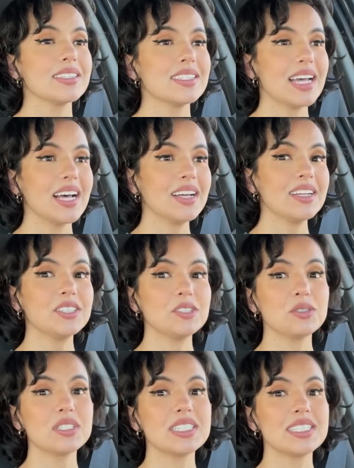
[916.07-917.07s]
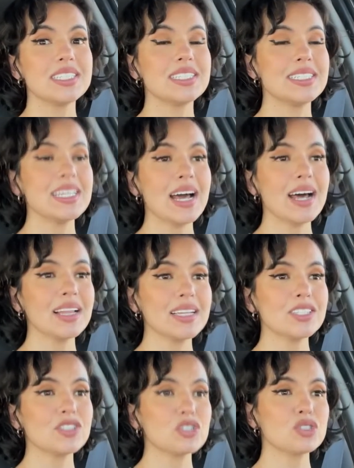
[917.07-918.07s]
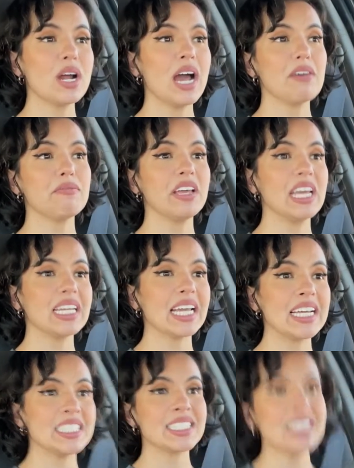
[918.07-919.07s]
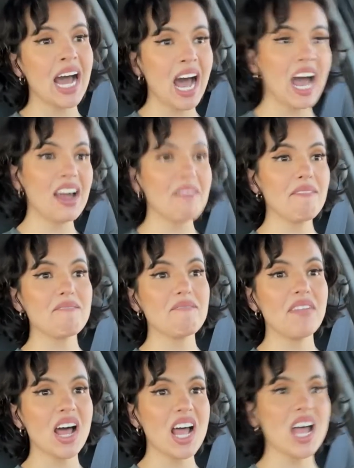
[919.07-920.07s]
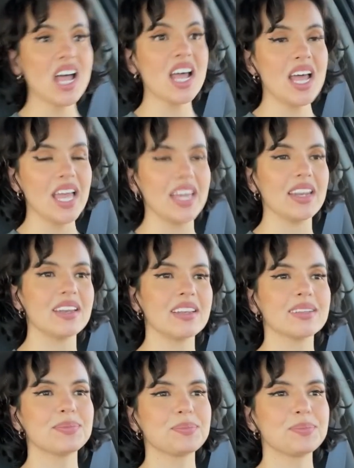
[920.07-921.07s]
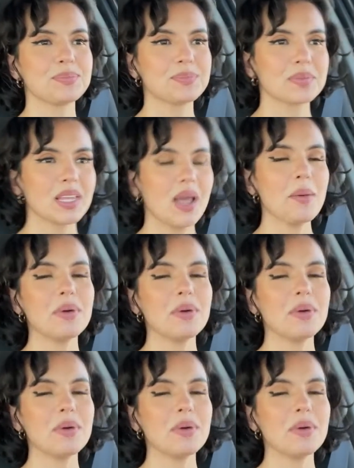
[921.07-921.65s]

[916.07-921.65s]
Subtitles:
Tell you, Dallas traffic is not fun.